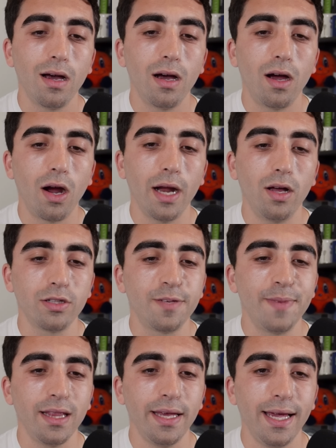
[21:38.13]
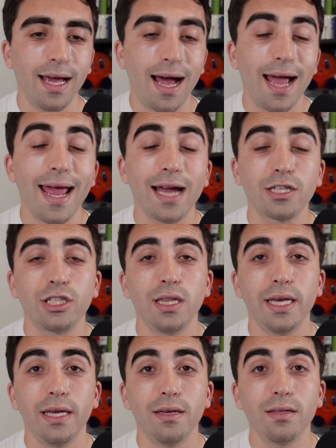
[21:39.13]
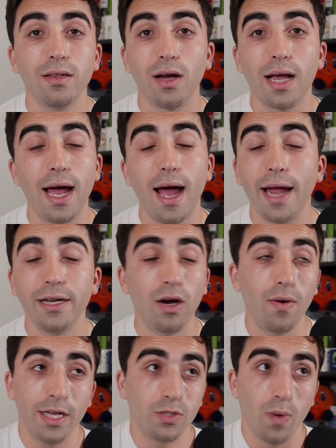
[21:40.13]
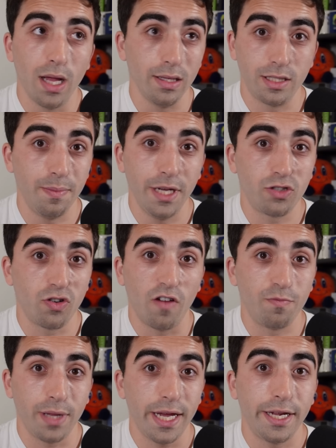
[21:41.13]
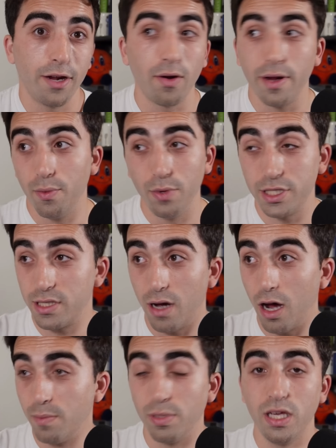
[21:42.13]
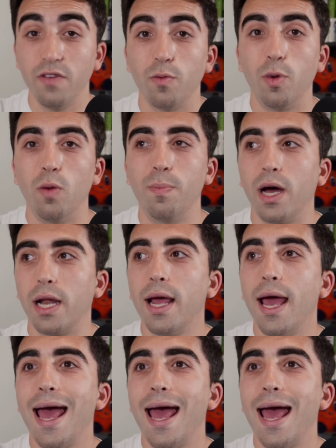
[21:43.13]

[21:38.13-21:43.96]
All right, ultimately, I actually, look, I, I know as well as Dimitrov played here, it was unbelievable, but